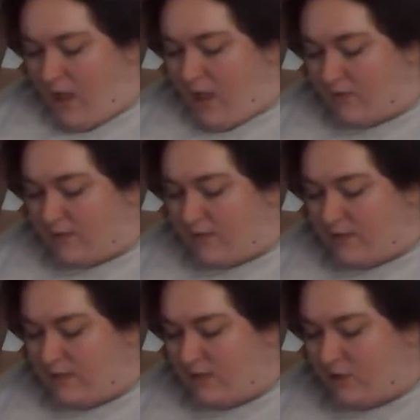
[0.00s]
every
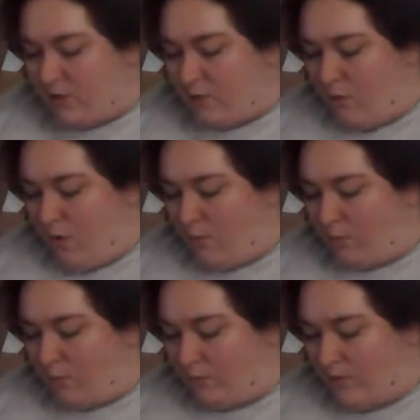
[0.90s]
citizen to all
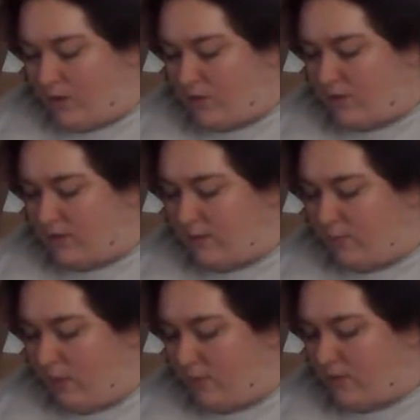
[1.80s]
professions
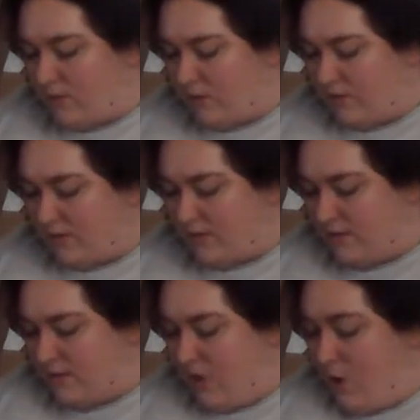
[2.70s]
and public
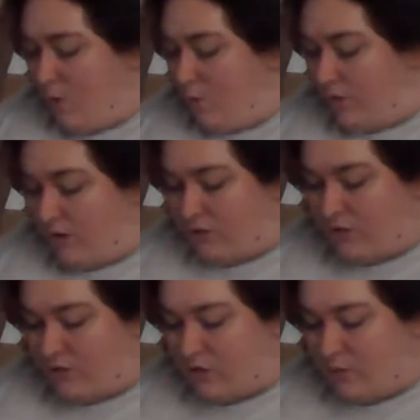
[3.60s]
services without
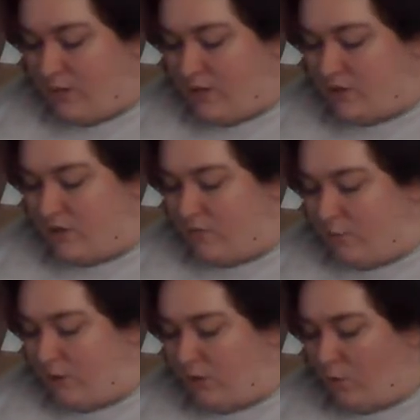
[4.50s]
discrimination of
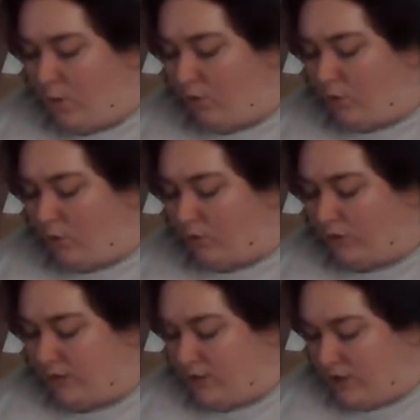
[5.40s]
birth, wealth, or
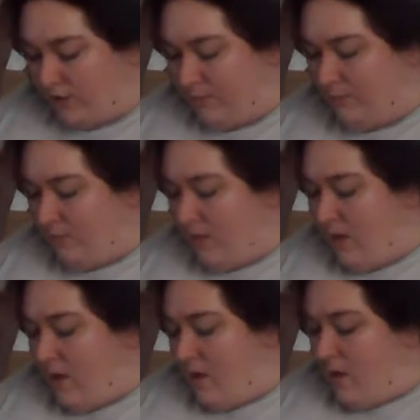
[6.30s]
religion.
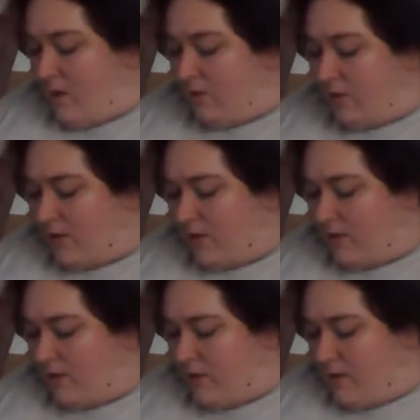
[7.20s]
The
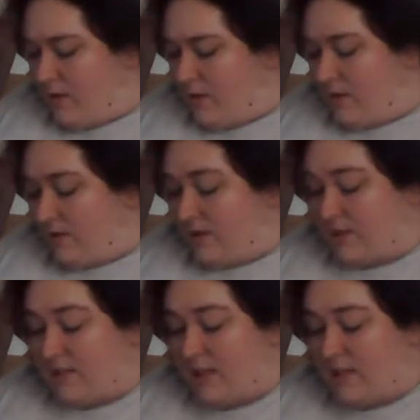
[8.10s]

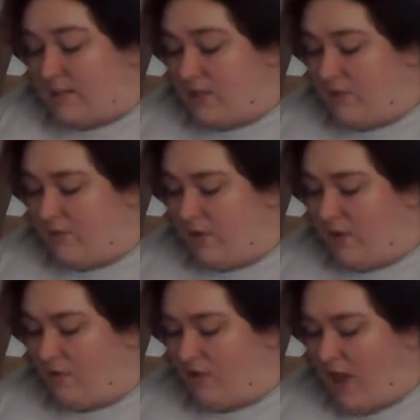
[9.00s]
decisive
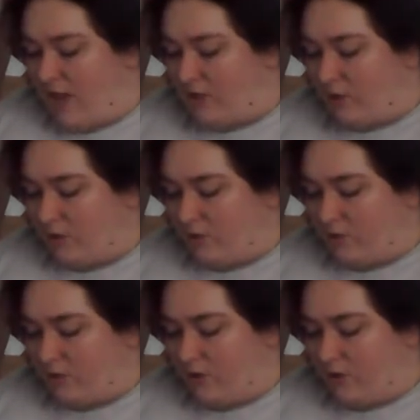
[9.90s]
factor